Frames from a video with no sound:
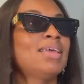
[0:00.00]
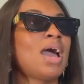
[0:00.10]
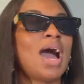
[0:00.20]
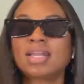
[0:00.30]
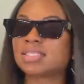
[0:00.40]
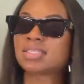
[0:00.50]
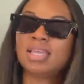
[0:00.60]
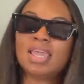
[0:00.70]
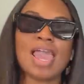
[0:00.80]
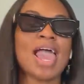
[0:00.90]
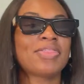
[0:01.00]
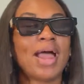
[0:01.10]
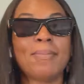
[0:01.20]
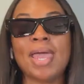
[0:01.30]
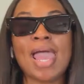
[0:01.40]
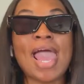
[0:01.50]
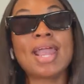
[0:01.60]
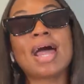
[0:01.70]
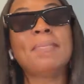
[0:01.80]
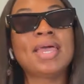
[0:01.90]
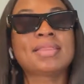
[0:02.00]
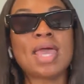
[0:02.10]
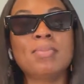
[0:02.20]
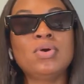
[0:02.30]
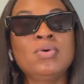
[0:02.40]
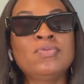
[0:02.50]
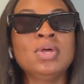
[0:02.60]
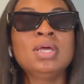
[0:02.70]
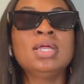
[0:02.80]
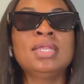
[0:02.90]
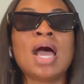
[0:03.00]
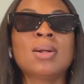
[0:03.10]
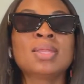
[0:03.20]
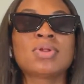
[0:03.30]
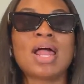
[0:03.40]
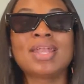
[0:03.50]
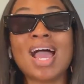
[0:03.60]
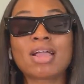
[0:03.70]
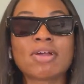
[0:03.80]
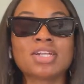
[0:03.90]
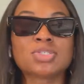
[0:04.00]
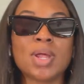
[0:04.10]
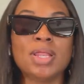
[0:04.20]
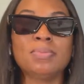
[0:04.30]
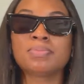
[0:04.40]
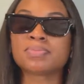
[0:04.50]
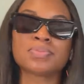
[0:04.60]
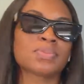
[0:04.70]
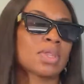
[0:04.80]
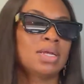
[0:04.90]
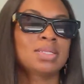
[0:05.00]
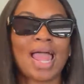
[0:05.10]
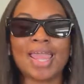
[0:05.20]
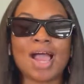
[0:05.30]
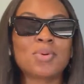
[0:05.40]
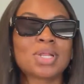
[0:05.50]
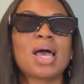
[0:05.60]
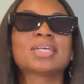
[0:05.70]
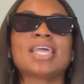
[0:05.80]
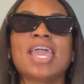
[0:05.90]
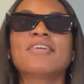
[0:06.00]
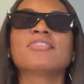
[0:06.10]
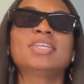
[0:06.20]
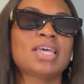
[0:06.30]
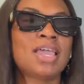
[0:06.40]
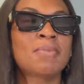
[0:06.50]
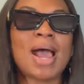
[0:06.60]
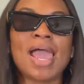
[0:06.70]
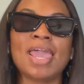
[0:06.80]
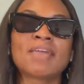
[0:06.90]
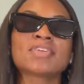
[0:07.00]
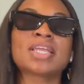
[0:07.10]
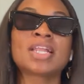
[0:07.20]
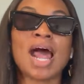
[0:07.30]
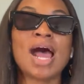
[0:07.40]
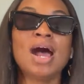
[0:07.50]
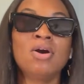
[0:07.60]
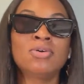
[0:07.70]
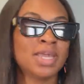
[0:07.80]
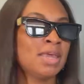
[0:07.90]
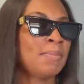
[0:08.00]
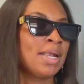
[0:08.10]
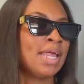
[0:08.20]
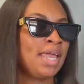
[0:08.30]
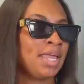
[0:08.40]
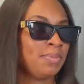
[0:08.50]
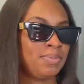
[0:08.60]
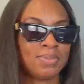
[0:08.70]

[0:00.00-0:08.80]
honestly, had I made that move, not only would I not graduated, like, I would have lost everything. Everything that I own in my name